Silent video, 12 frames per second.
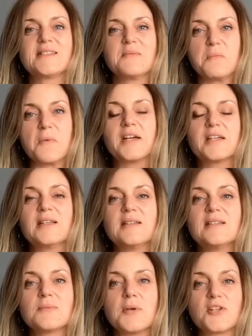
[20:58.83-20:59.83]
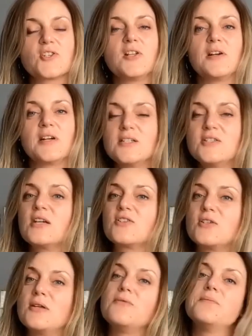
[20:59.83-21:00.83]
market,
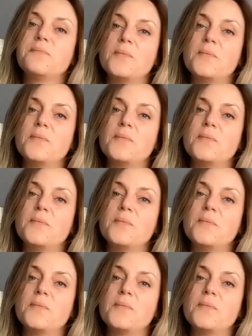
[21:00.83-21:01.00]
especially